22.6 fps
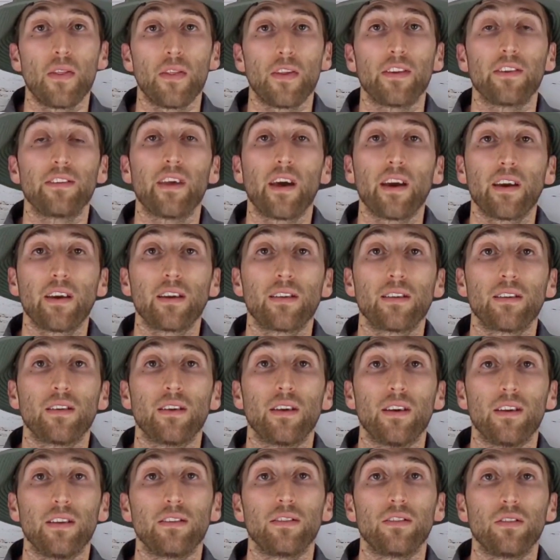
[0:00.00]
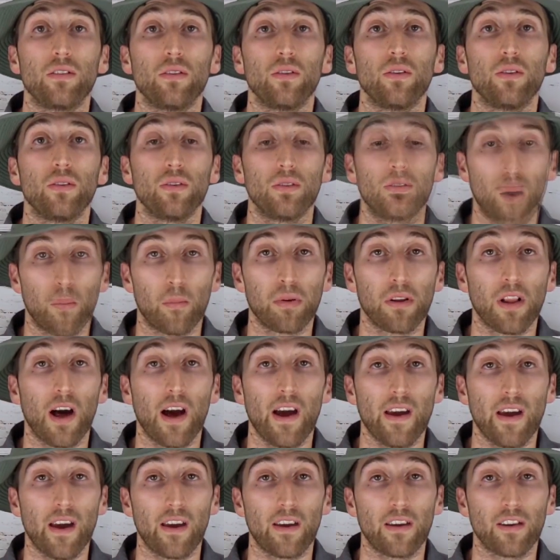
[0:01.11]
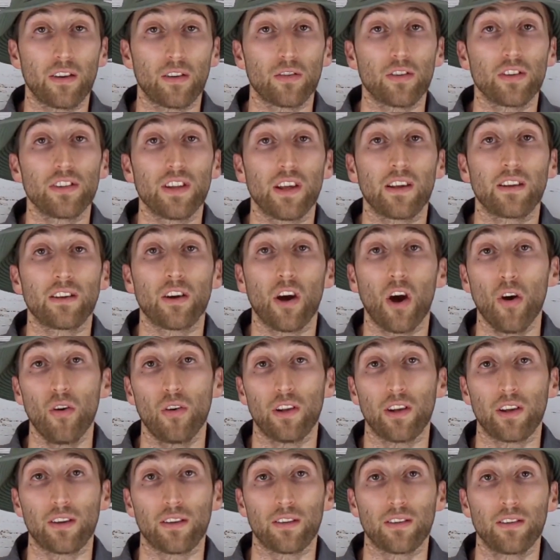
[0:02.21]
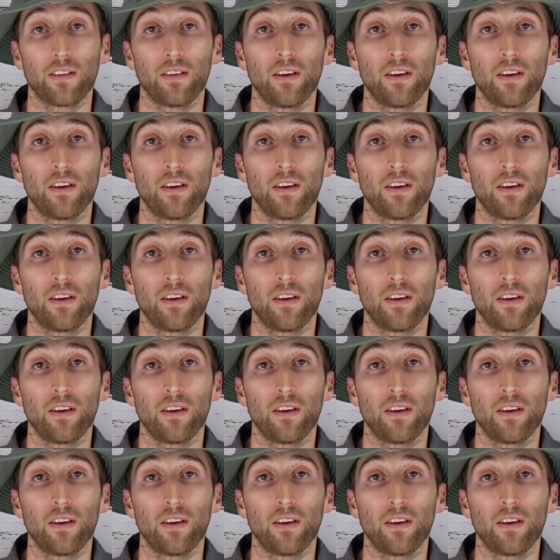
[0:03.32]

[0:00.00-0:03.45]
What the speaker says: The second is to apply a urethane coating.